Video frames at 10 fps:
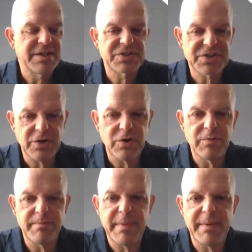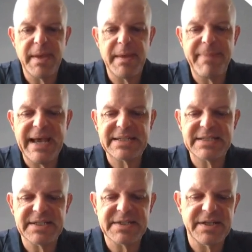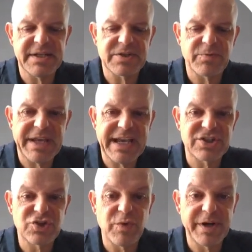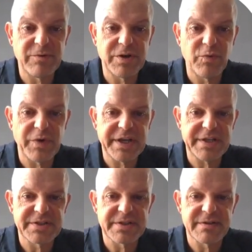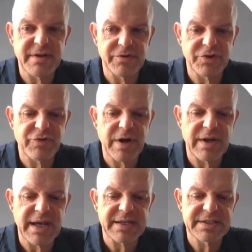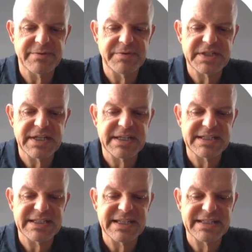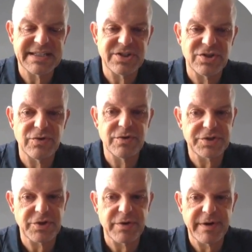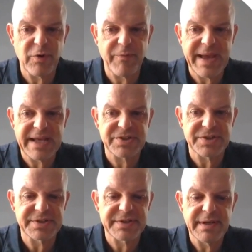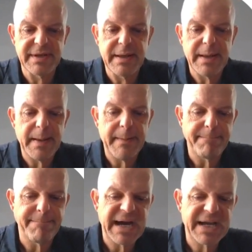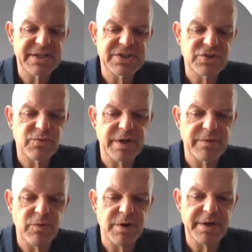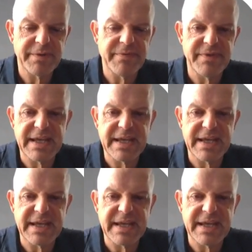So in back testing this, we had 21 wins on the draw line. So we take 62, the total number of matches, minus 21.